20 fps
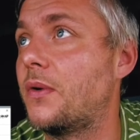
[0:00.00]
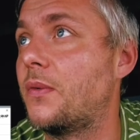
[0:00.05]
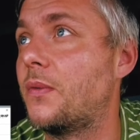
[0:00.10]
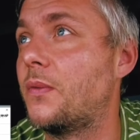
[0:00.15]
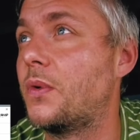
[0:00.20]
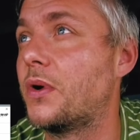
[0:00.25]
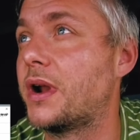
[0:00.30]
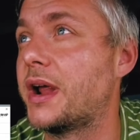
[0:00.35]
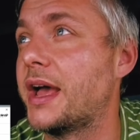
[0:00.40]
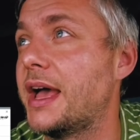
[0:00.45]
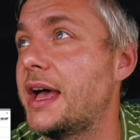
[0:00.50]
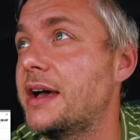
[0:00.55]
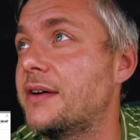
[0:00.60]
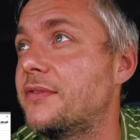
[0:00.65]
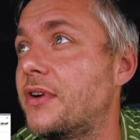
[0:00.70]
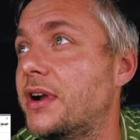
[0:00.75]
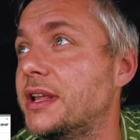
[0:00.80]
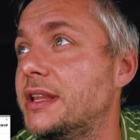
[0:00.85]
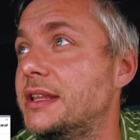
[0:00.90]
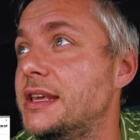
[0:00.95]
What I have
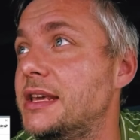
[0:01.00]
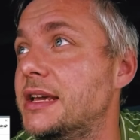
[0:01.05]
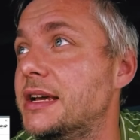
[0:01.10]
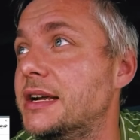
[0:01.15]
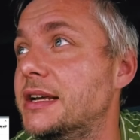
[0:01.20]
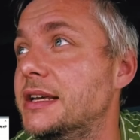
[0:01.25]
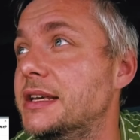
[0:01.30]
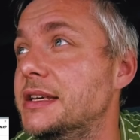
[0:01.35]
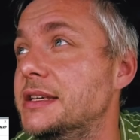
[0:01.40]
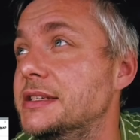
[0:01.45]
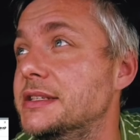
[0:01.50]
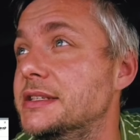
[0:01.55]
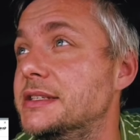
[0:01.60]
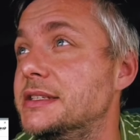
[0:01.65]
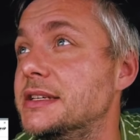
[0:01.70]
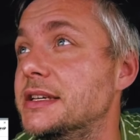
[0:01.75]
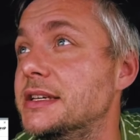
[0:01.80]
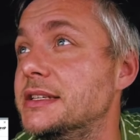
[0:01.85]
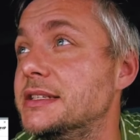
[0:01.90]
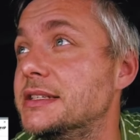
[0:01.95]
right here
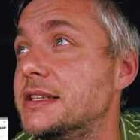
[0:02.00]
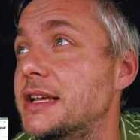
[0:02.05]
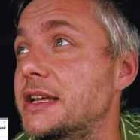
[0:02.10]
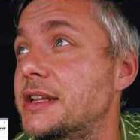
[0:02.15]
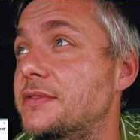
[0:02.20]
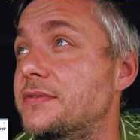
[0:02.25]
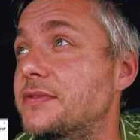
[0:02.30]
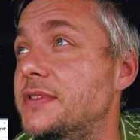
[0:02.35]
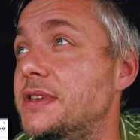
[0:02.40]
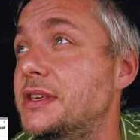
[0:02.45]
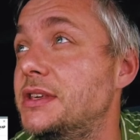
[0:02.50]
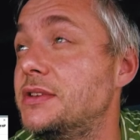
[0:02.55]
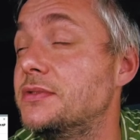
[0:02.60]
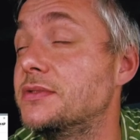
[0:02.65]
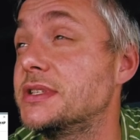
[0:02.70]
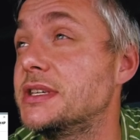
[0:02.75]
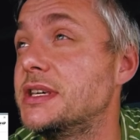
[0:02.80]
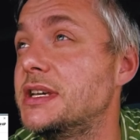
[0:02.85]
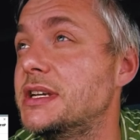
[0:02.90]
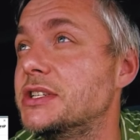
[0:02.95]
is, instead of
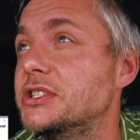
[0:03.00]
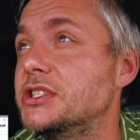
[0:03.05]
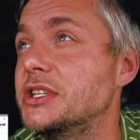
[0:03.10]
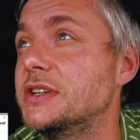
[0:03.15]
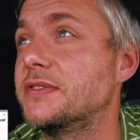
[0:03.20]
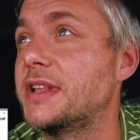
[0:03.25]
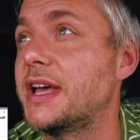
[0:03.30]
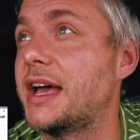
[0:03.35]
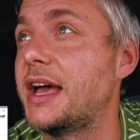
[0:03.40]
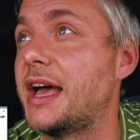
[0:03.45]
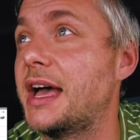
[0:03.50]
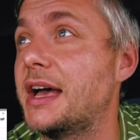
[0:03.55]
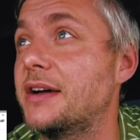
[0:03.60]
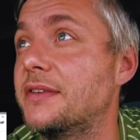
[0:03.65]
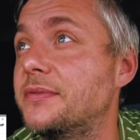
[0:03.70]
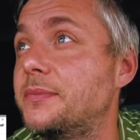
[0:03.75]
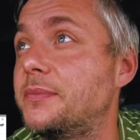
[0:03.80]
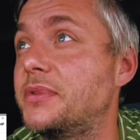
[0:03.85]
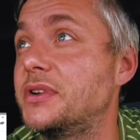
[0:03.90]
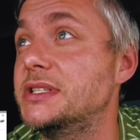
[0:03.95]
use gear shift, I
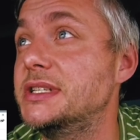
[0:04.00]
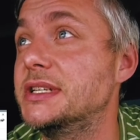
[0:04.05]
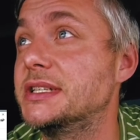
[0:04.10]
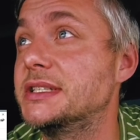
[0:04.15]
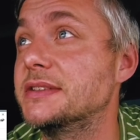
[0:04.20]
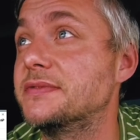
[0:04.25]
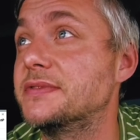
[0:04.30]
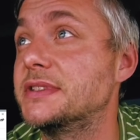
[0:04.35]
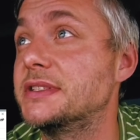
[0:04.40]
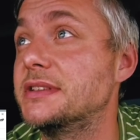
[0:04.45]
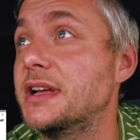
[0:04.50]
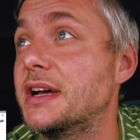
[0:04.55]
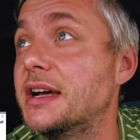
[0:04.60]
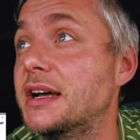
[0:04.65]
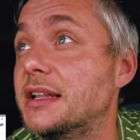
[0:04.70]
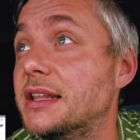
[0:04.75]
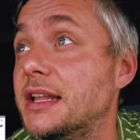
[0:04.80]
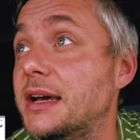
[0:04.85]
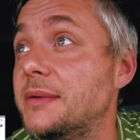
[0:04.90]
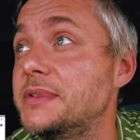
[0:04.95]
have predictive
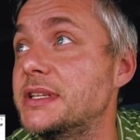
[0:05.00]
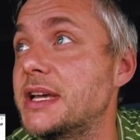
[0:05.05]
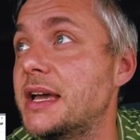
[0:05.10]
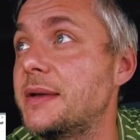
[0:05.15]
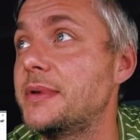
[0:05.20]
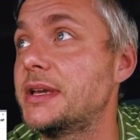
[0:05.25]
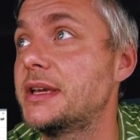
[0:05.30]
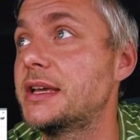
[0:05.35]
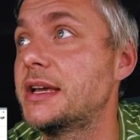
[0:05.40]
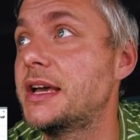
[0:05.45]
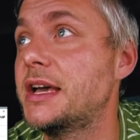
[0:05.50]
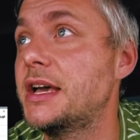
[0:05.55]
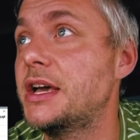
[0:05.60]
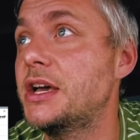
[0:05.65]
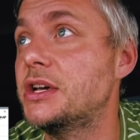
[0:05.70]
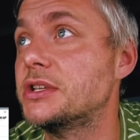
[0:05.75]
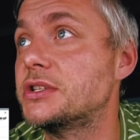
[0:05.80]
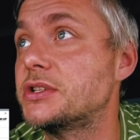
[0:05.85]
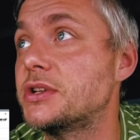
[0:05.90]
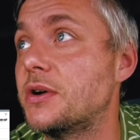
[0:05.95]
lap timing.
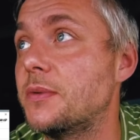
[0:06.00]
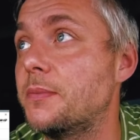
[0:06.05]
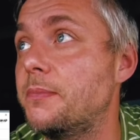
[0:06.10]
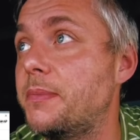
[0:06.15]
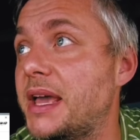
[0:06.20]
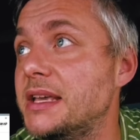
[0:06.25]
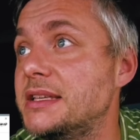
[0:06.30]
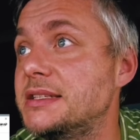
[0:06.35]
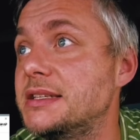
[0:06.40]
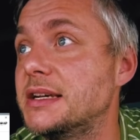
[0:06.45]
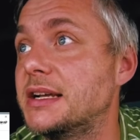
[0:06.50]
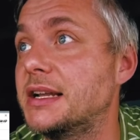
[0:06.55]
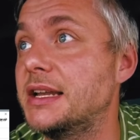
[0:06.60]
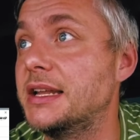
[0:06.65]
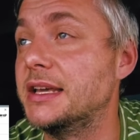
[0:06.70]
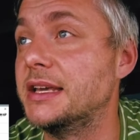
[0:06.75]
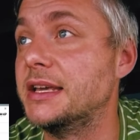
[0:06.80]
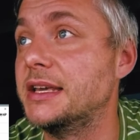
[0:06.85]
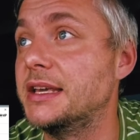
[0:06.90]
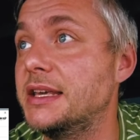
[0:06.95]
So
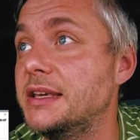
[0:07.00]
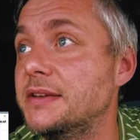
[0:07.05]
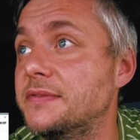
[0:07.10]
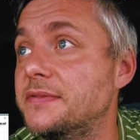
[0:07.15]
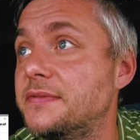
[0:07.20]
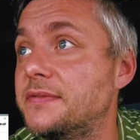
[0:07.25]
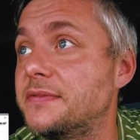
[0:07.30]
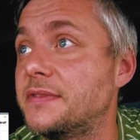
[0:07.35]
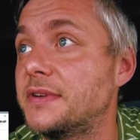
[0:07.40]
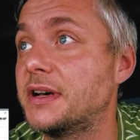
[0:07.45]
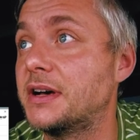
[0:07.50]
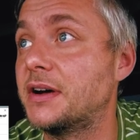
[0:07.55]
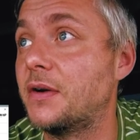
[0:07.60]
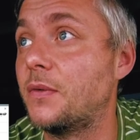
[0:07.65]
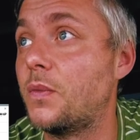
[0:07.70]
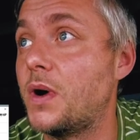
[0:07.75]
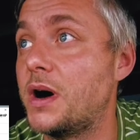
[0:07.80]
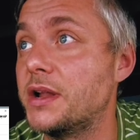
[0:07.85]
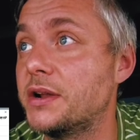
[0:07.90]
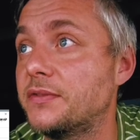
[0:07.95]
basically if
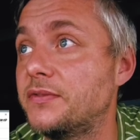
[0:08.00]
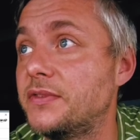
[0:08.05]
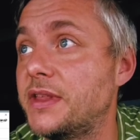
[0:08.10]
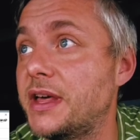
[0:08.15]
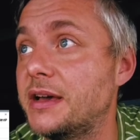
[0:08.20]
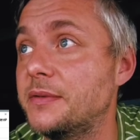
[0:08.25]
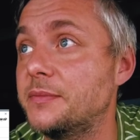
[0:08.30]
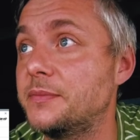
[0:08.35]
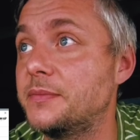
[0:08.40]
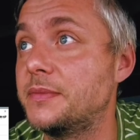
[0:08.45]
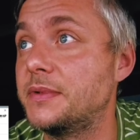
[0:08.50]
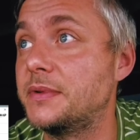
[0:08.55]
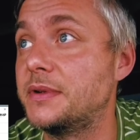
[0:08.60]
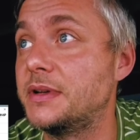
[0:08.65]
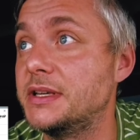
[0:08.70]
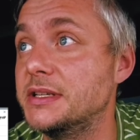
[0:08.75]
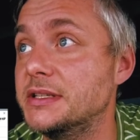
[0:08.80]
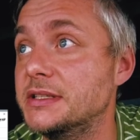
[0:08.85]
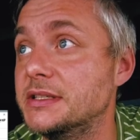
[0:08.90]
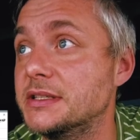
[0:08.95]
one of them
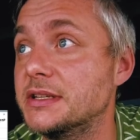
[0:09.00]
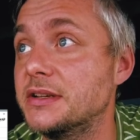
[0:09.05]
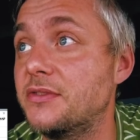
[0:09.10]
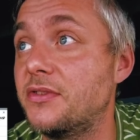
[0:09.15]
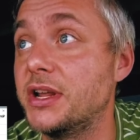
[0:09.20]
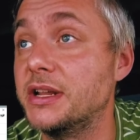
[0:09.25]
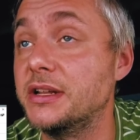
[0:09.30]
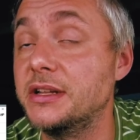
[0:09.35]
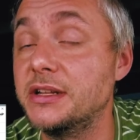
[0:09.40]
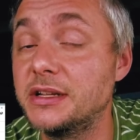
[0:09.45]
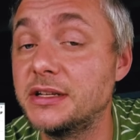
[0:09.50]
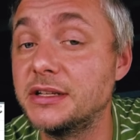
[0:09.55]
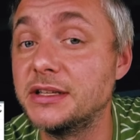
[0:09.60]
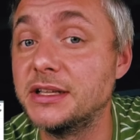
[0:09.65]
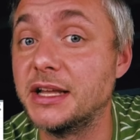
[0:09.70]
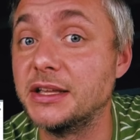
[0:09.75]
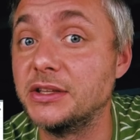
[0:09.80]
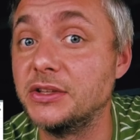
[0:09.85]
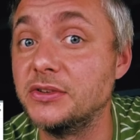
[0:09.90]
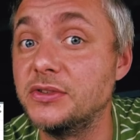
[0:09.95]
is green,
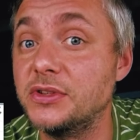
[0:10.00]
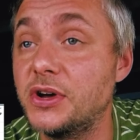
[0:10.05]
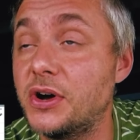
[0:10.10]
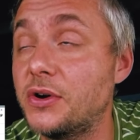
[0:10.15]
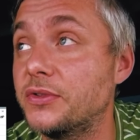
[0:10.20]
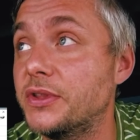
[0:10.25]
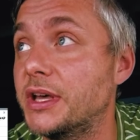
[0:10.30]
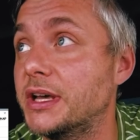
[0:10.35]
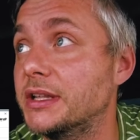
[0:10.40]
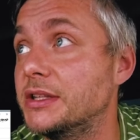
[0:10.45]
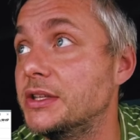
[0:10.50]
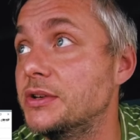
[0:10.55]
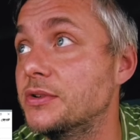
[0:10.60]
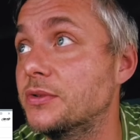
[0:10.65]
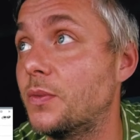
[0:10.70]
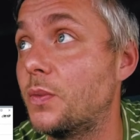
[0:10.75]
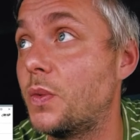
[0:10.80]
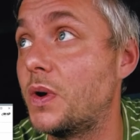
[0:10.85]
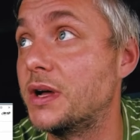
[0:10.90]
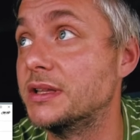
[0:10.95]
then you know that
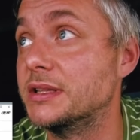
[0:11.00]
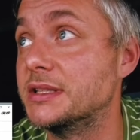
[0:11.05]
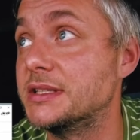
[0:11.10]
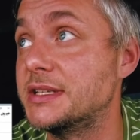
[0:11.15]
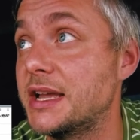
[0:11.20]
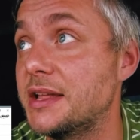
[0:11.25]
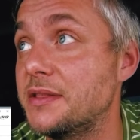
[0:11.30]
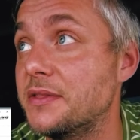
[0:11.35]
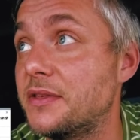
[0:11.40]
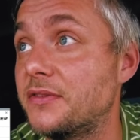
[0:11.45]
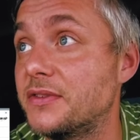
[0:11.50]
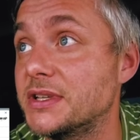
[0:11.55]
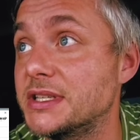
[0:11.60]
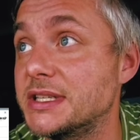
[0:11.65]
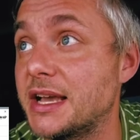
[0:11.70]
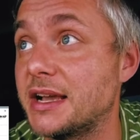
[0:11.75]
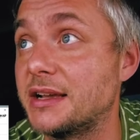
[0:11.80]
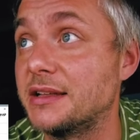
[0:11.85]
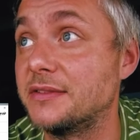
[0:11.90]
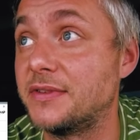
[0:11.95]
you're 1/10 of a
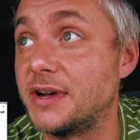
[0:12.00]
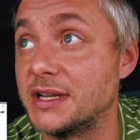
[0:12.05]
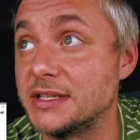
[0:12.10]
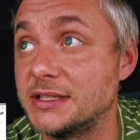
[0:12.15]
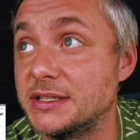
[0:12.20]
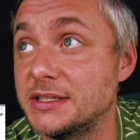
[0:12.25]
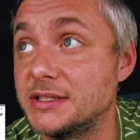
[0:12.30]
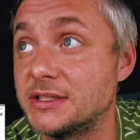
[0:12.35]
second faster.